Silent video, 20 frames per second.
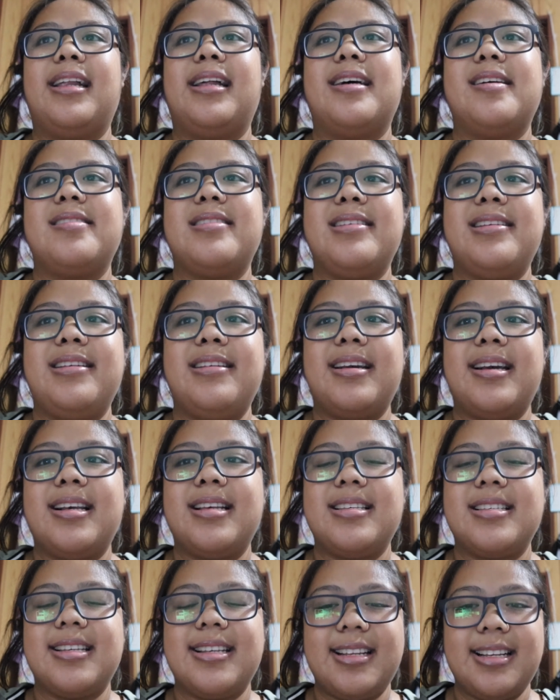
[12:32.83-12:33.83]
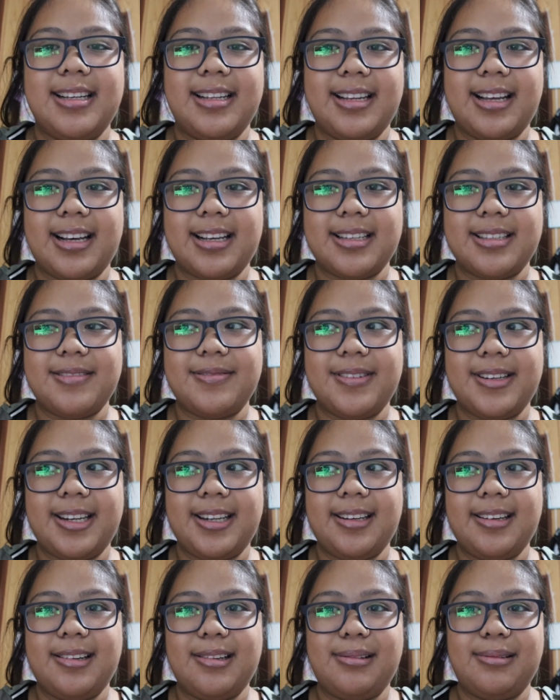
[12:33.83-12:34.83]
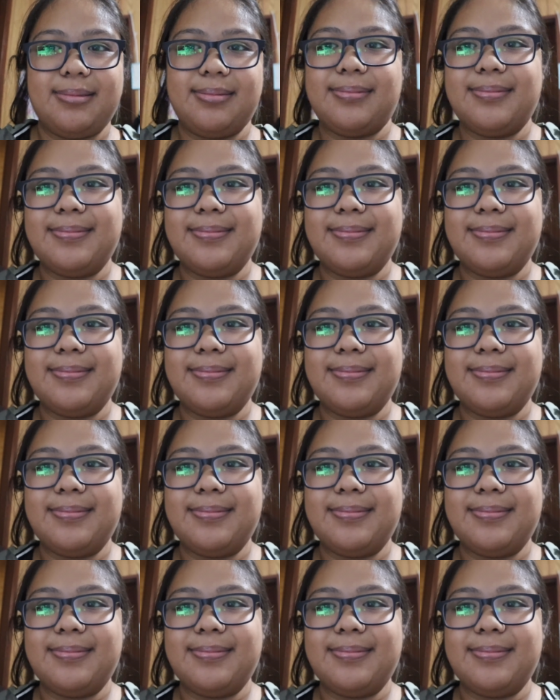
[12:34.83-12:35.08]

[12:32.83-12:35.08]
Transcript: and I'll see you guys in the next video.